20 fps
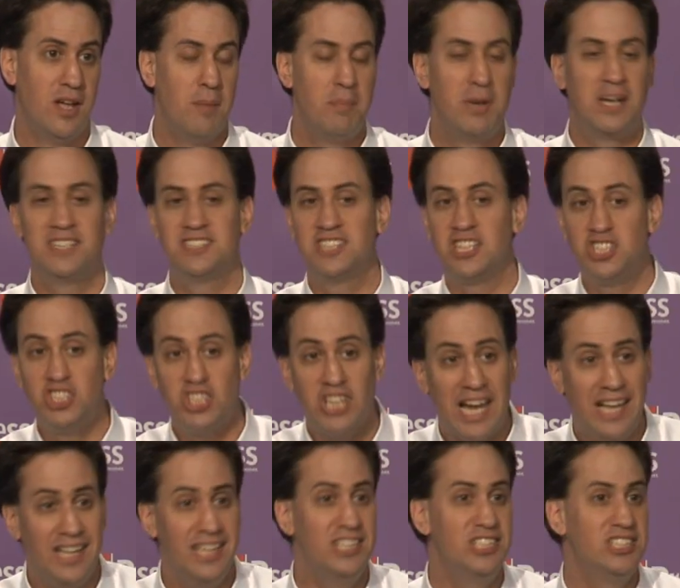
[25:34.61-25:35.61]
Because the
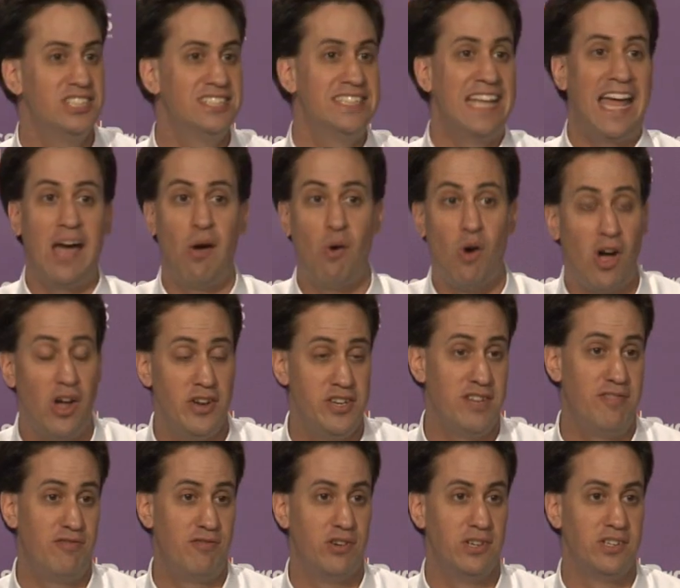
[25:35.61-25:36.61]
challenges now are
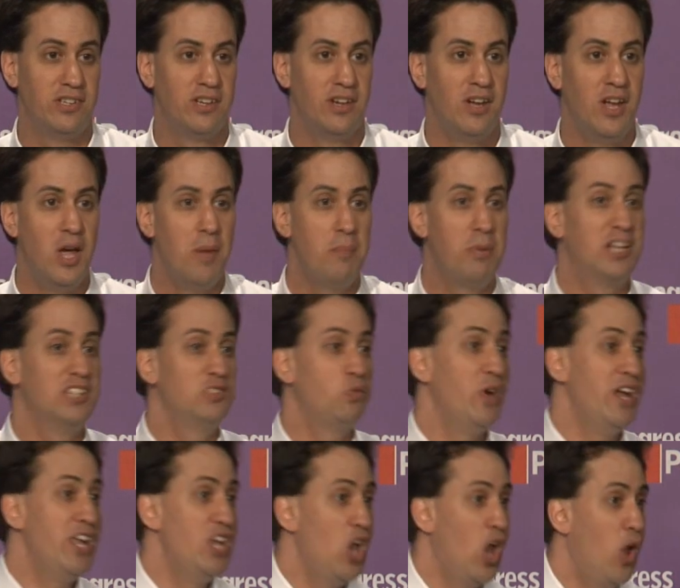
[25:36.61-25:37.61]
different. Because
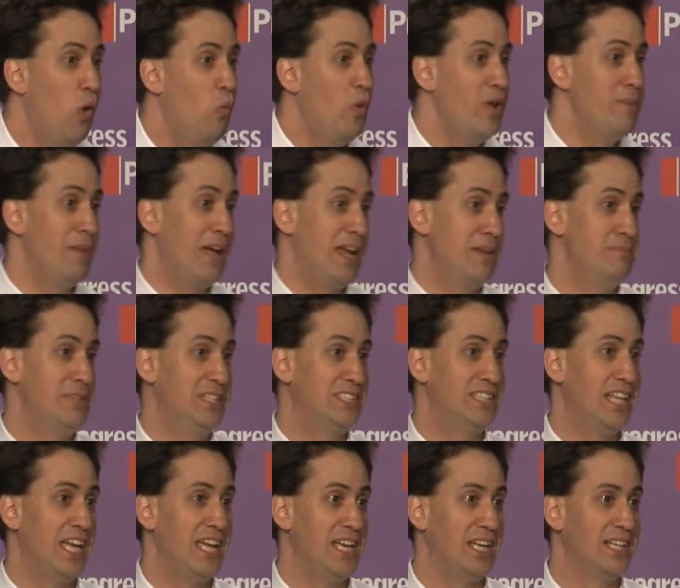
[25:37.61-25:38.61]
we know we made
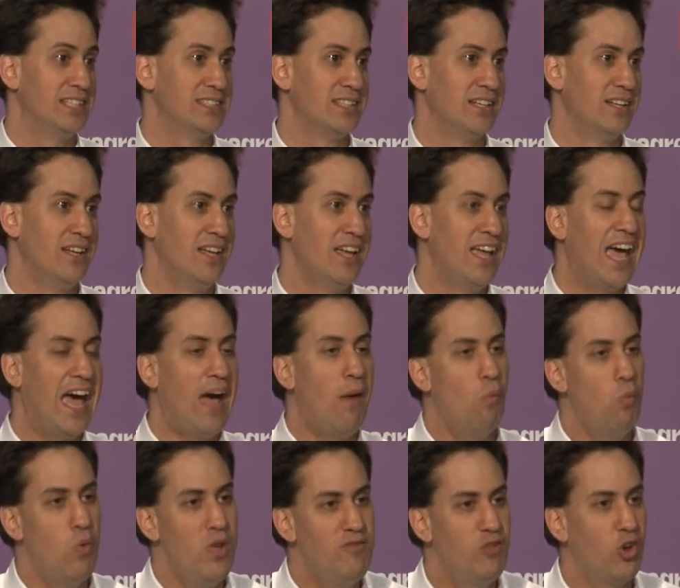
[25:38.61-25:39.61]
mistakes.
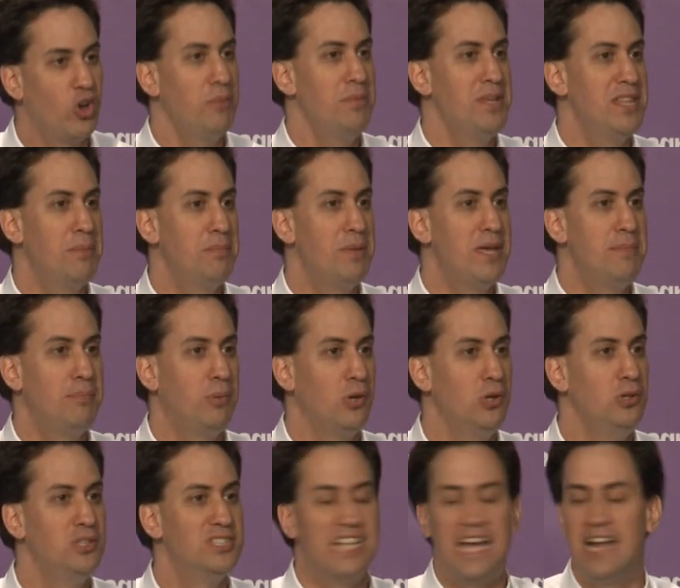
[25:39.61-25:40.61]
And we've got to be the people
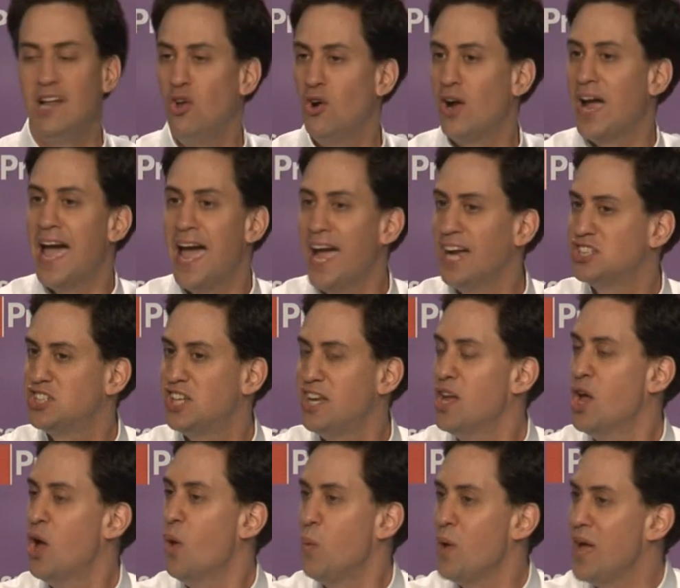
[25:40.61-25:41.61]
who say, look,
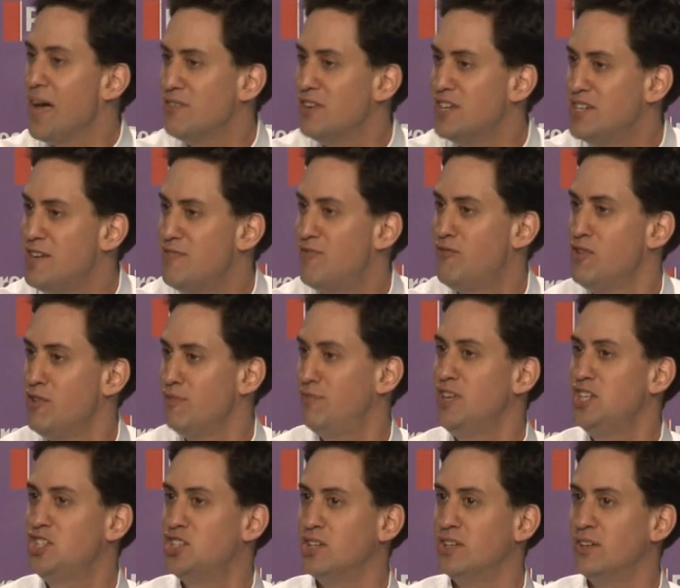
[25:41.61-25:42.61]
actually, we have a different
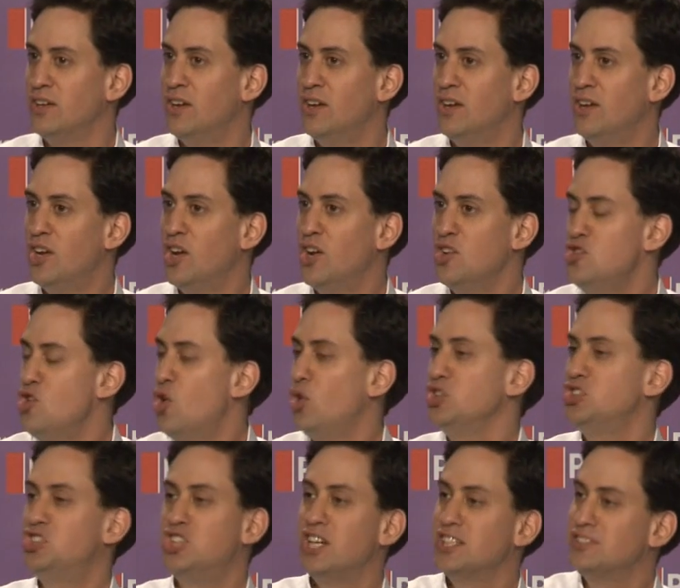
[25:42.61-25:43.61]
vision,
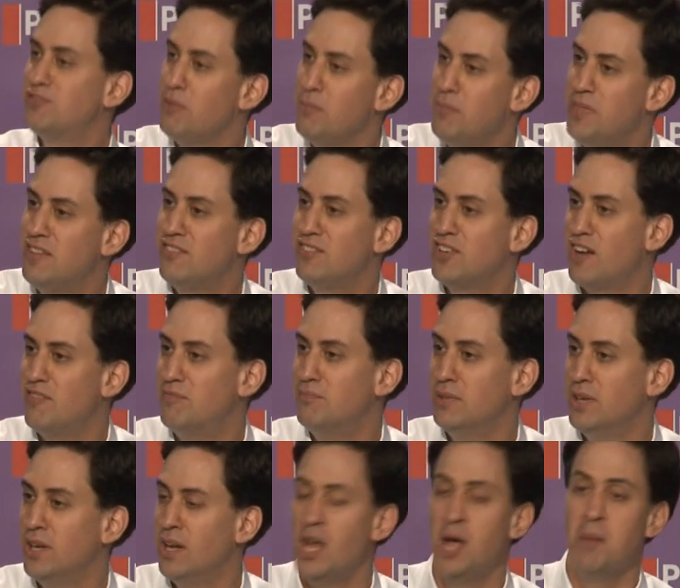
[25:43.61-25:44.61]
not just from this
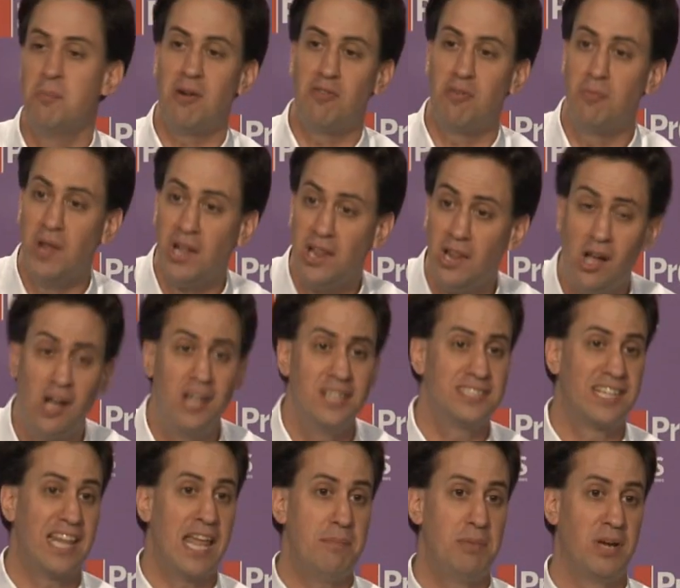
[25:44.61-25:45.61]
government, but from the
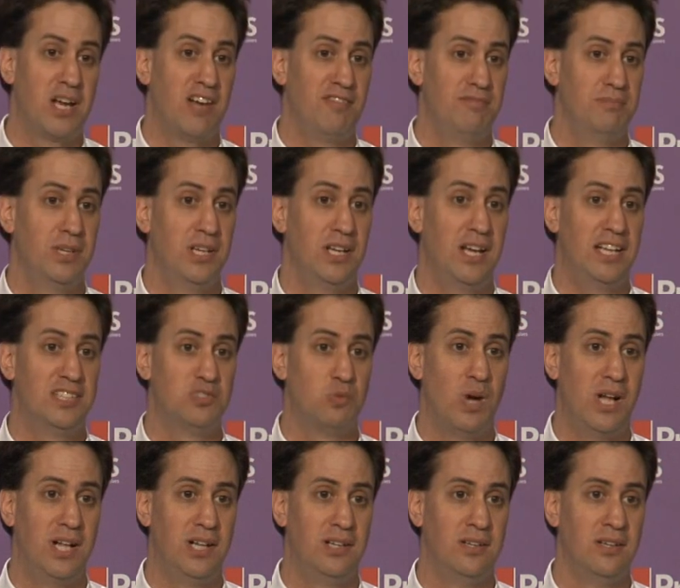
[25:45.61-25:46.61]
last Labour government as
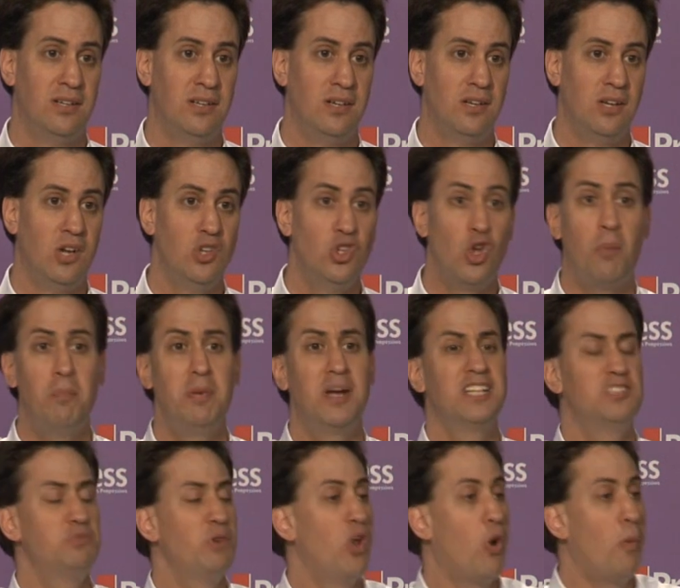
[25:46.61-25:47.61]
well. Not
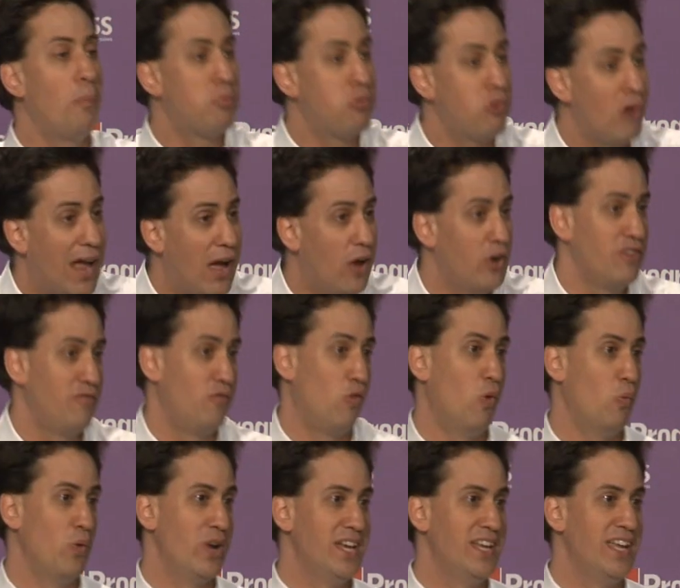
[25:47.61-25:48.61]
because we're not proud of
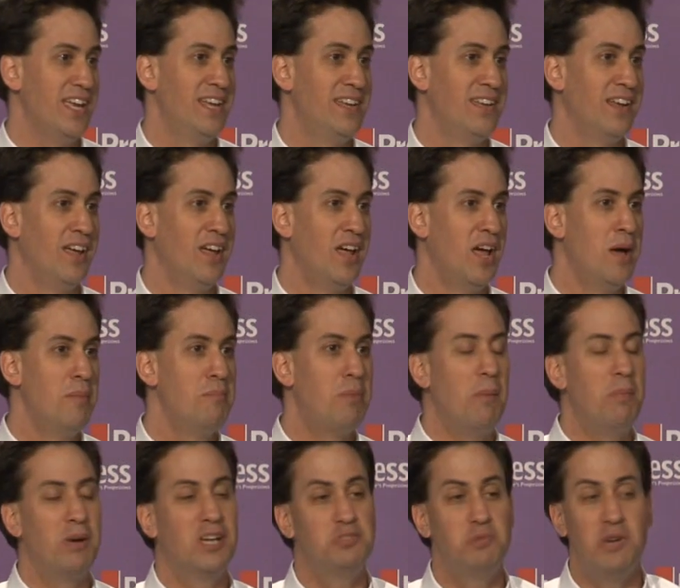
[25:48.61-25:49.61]
what we did,
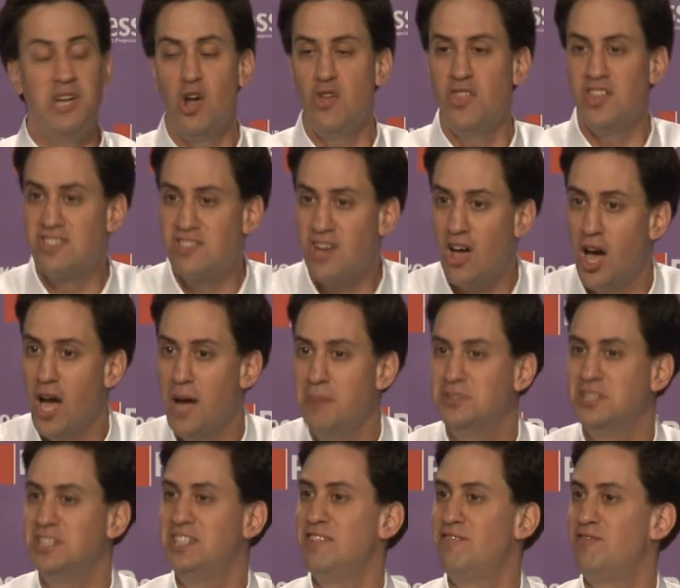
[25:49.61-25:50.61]
but because we know the
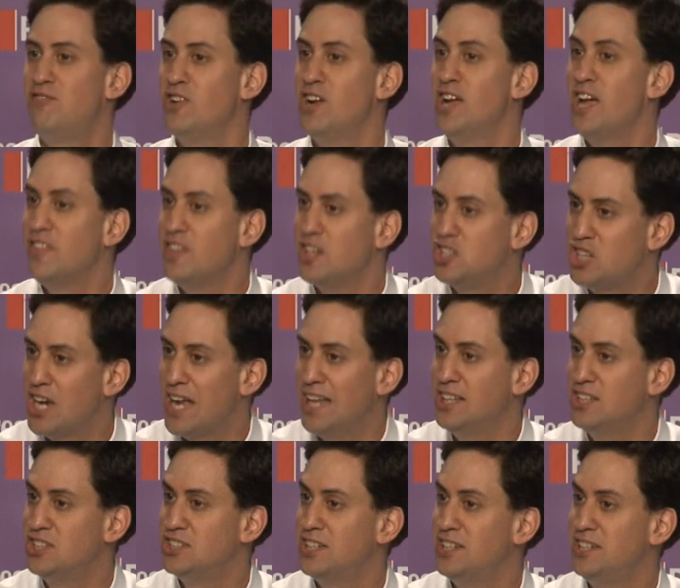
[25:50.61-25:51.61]
times are different, the
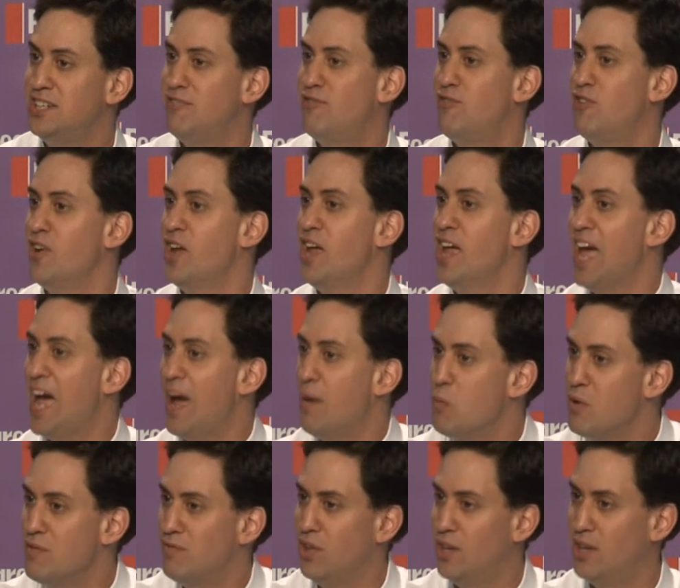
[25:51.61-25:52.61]
challenges are different,
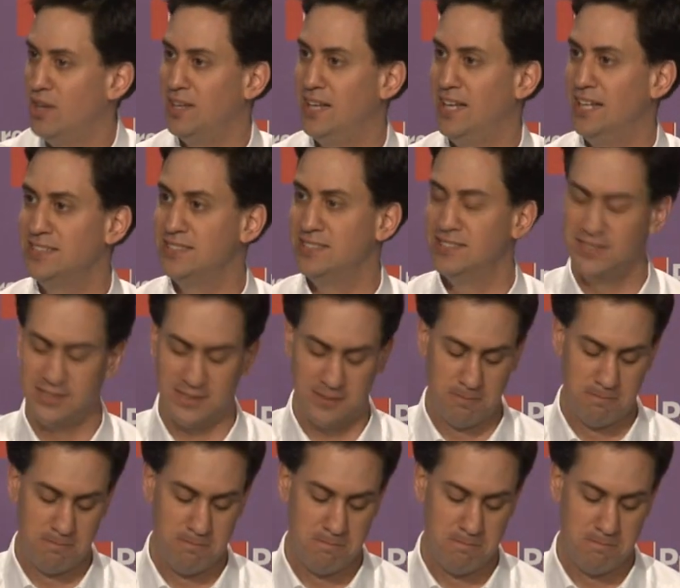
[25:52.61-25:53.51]
and we've learned lessons.